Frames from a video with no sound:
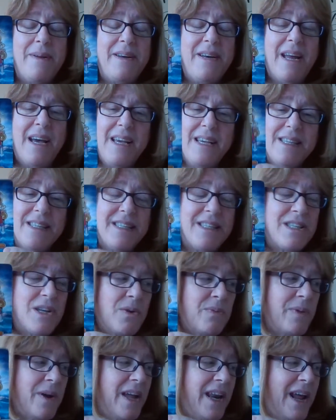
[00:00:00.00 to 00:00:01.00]
Nice.
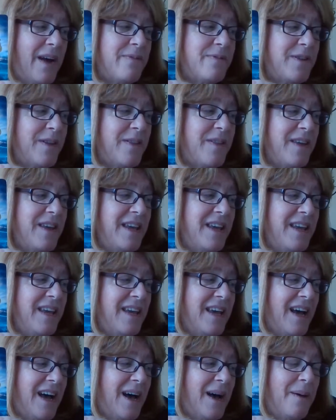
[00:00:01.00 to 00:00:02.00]
So right after the